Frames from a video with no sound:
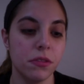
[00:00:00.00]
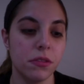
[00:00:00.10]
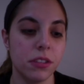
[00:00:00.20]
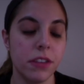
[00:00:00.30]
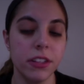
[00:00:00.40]

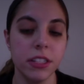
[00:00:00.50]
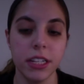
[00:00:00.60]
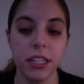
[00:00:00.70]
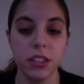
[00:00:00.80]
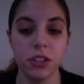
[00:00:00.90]

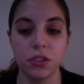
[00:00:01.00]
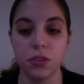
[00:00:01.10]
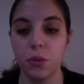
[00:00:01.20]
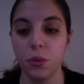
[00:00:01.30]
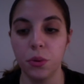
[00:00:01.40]
seventeen
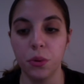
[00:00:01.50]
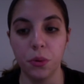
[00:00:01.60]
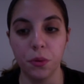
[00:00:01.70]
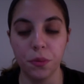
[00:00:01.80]
to